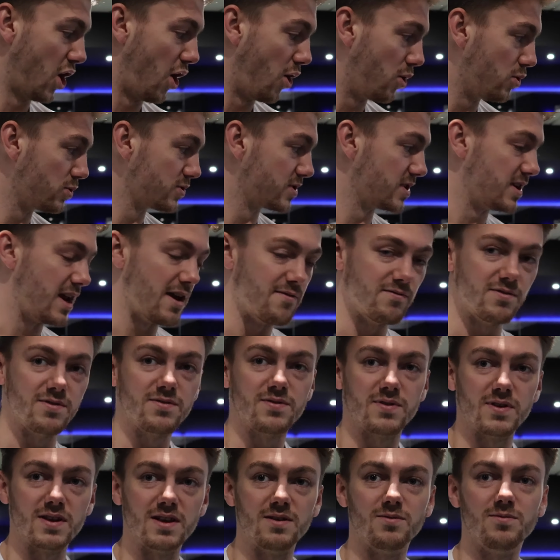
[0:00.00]
chosen
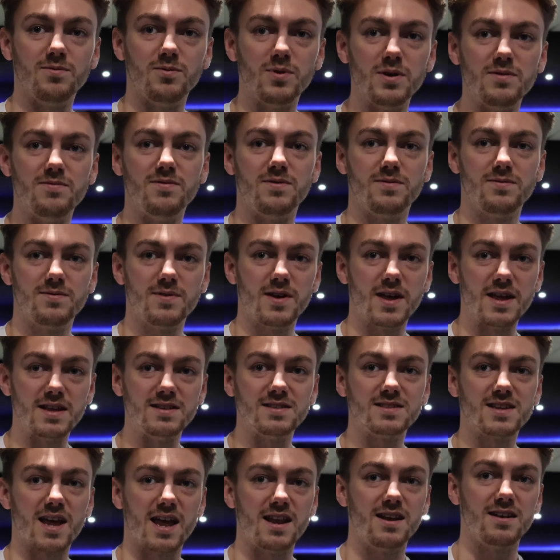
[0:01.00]
everything with
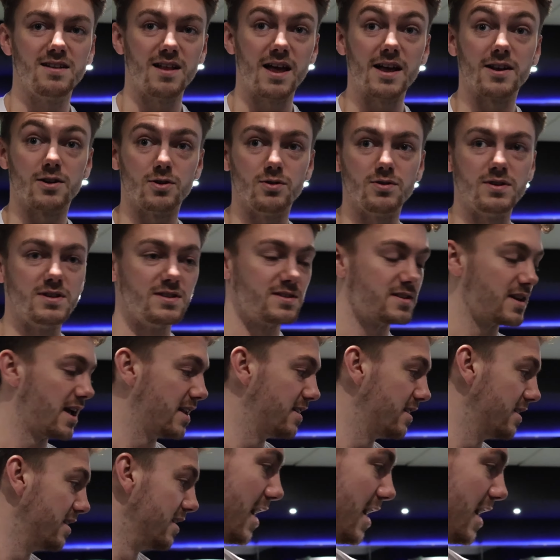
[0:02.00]
intent, like good intent.